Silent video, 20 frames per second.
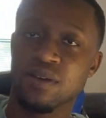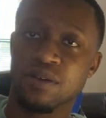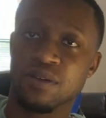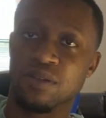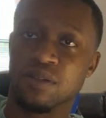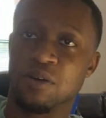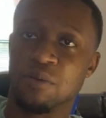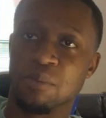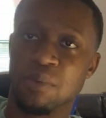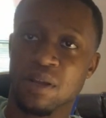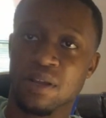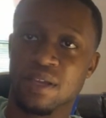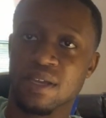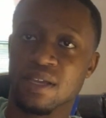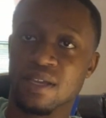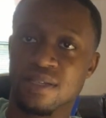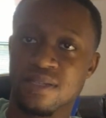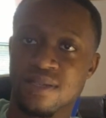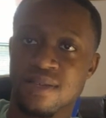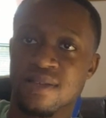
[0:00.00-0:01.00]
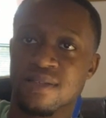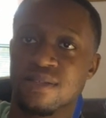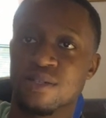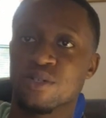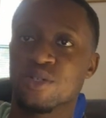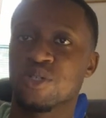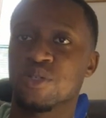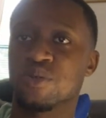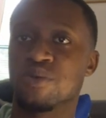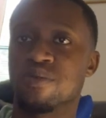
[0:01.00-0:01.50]
No markings on this
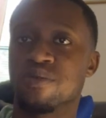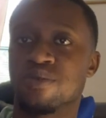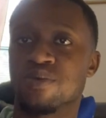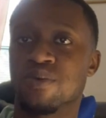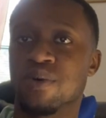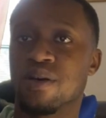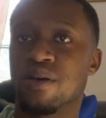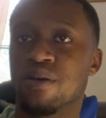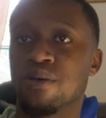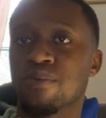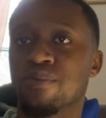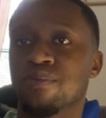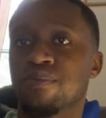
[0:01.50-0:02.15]
shoe as well.